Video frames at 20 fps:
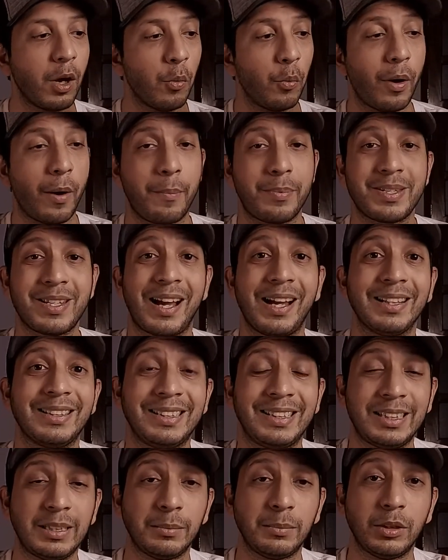websites
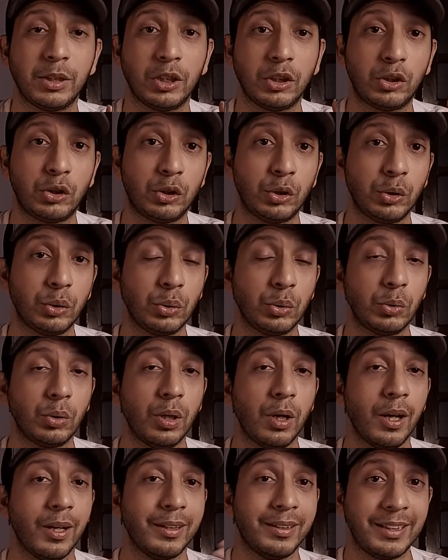similar
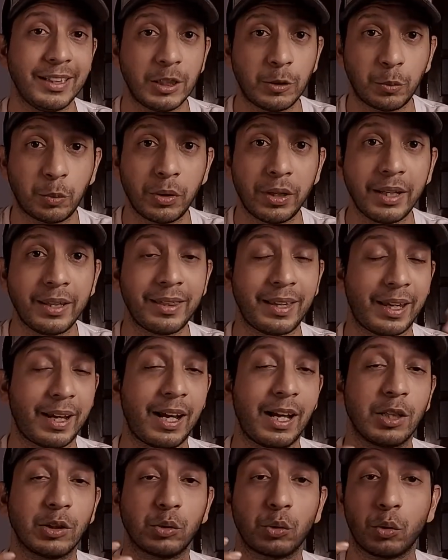to Teespring
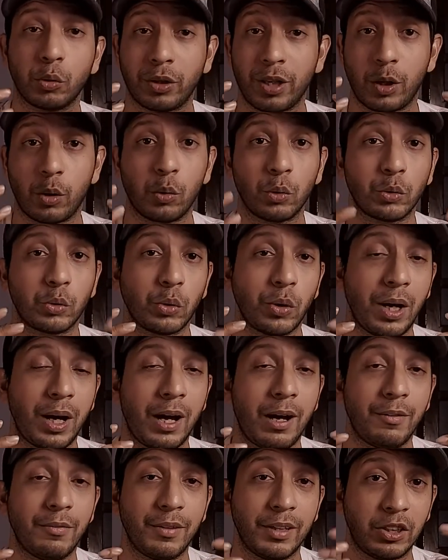that also
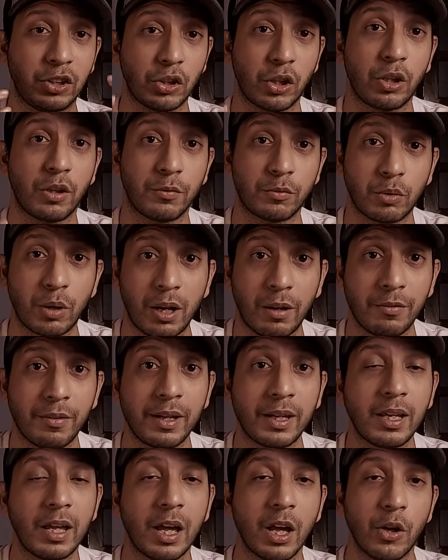have a ton of
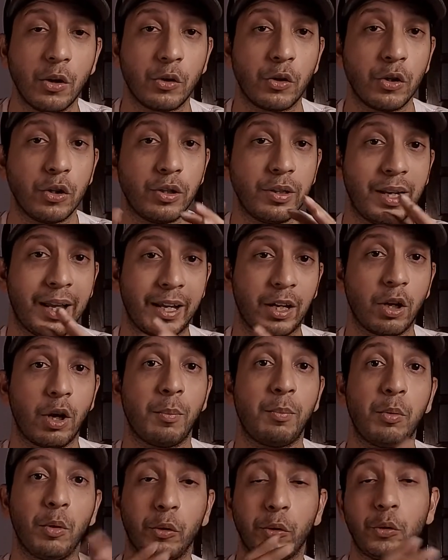traffic. You could like
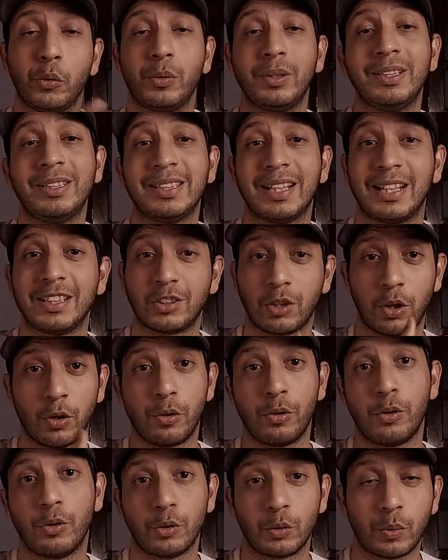upload your designs
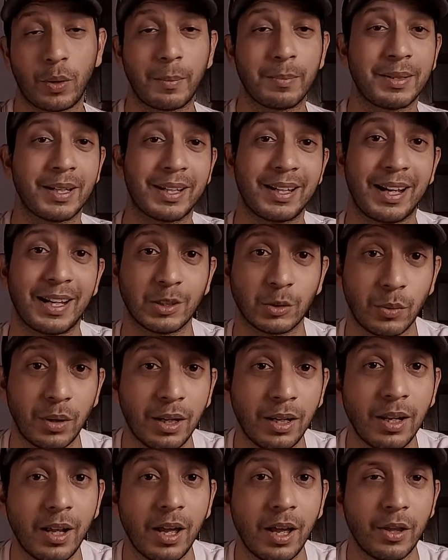on those websites as
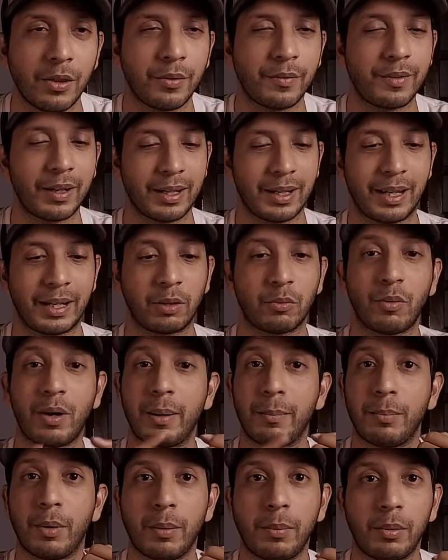well. You've got like
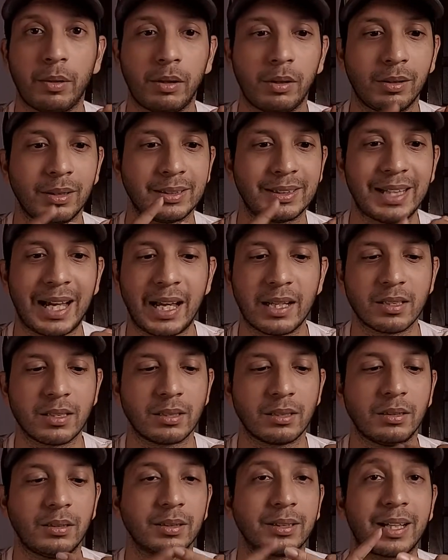Redbubble,
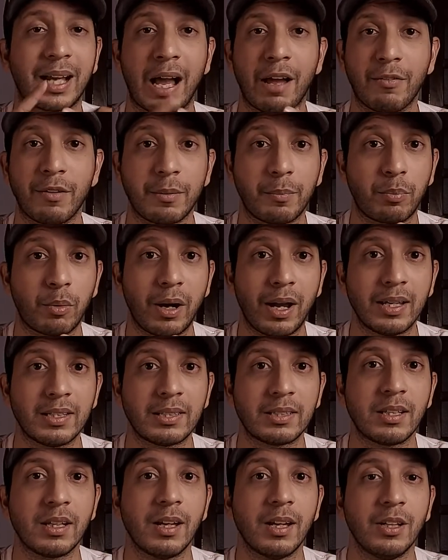Zazzle, Cafe
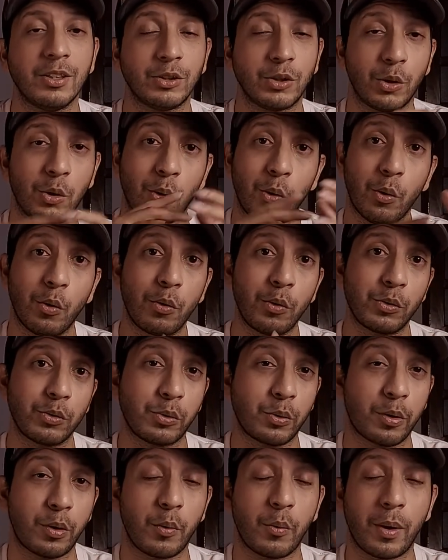Press. So all
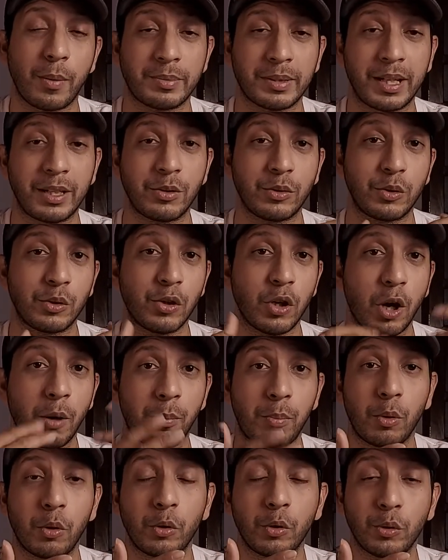those are the websites you could
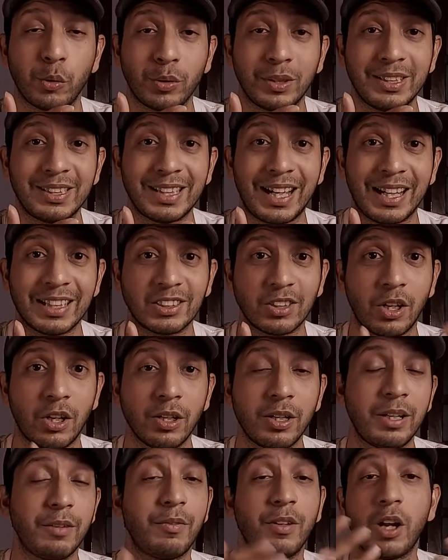upload your designs
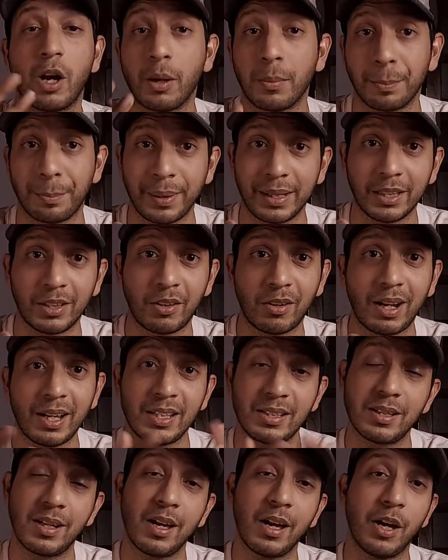on. Even on
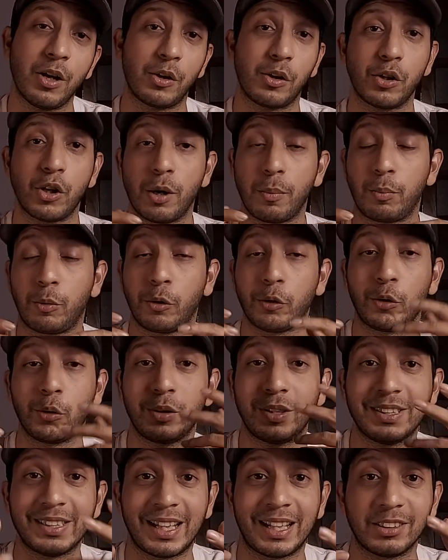Pinterest, you could upload
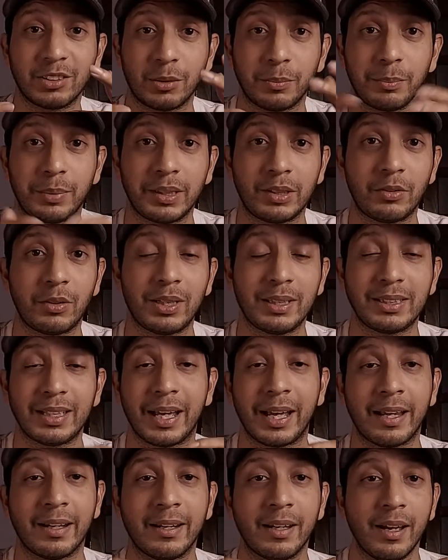your designs on Pinterest,
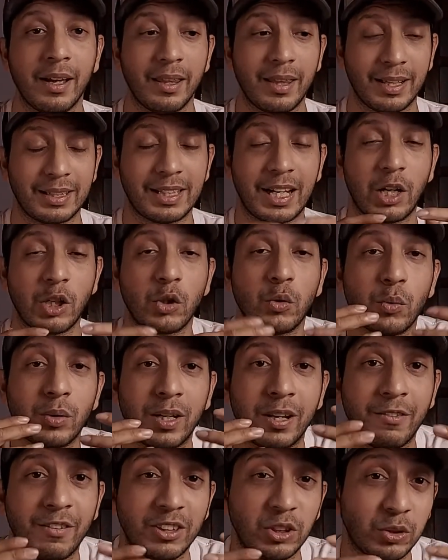and that's how you
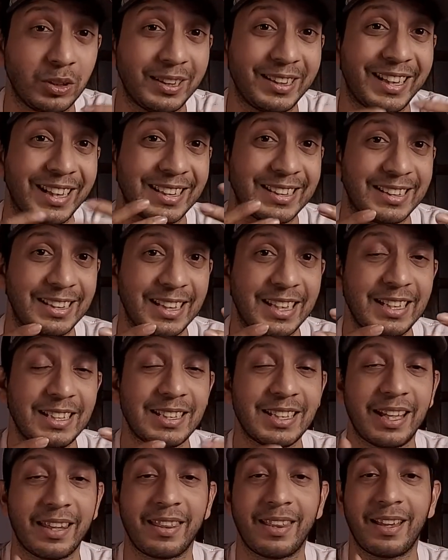would eventually get seen.
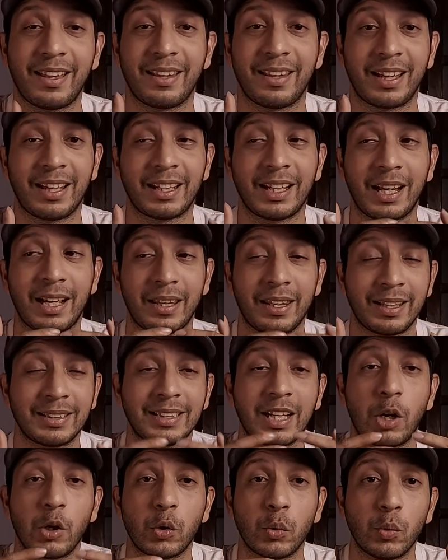
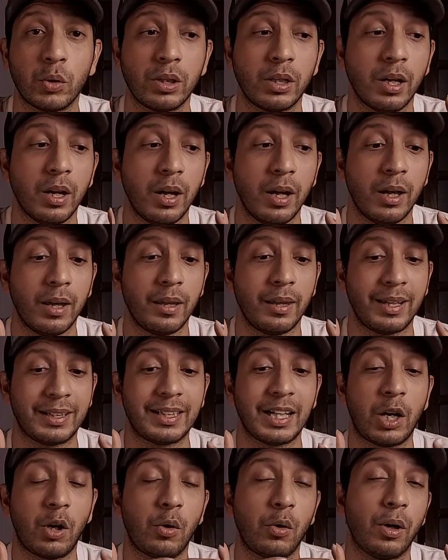That's how
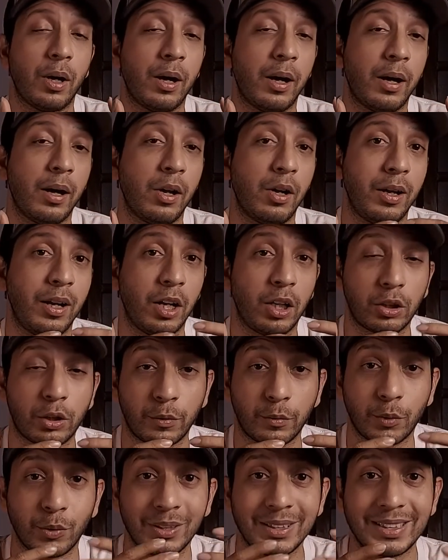a lot
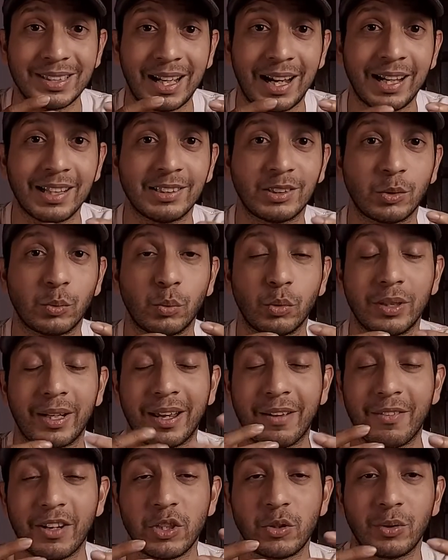of your designs
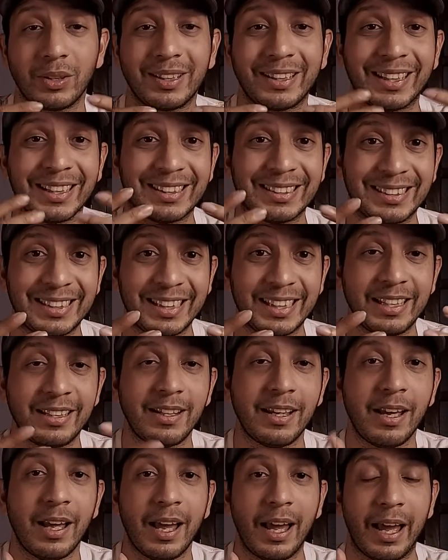would eventually get
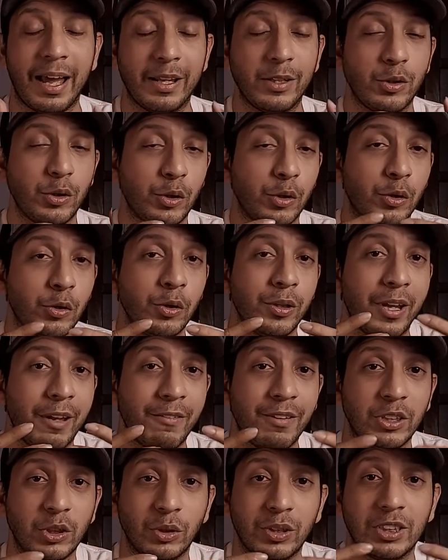seen, and you could
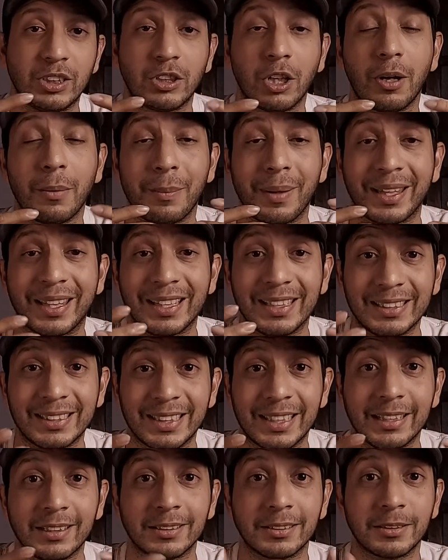eventually start making
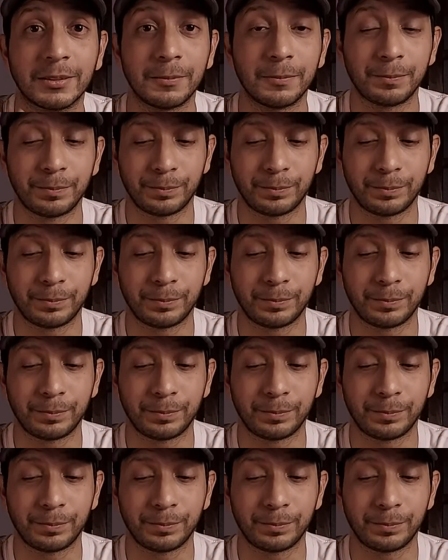sales.